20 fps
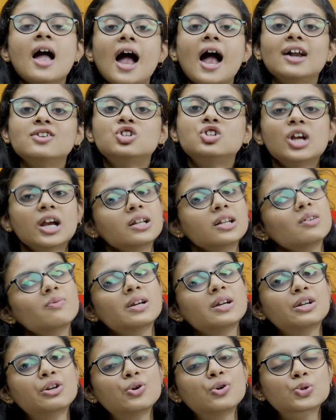and share the
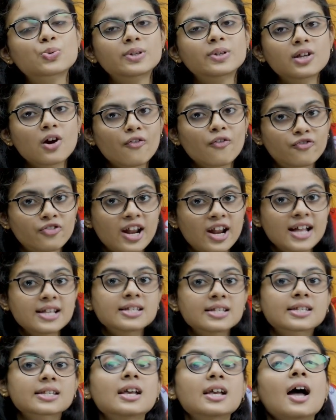videos with your
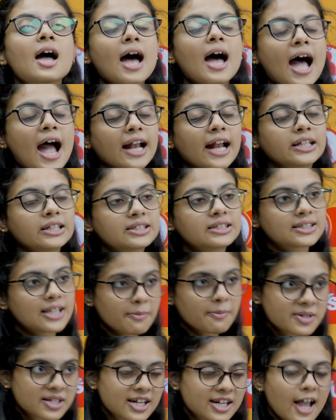friends and
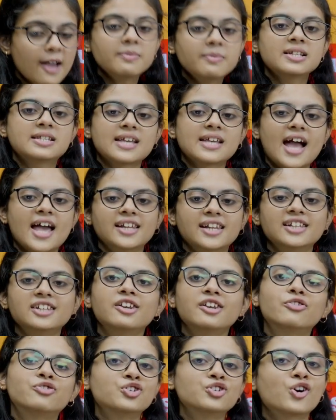subscribe the channel
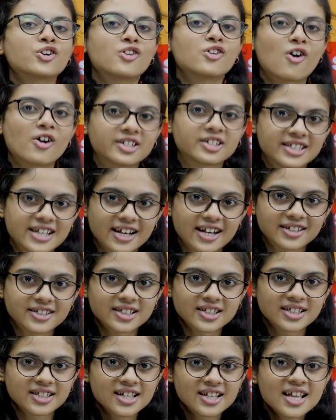if you're not yet.
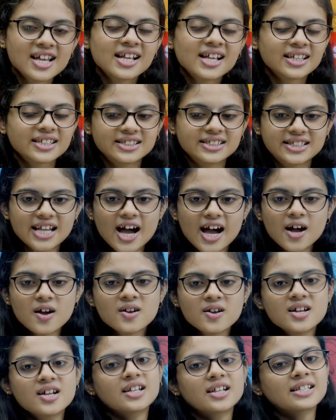Yeah,
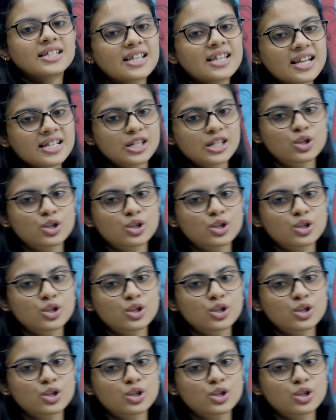this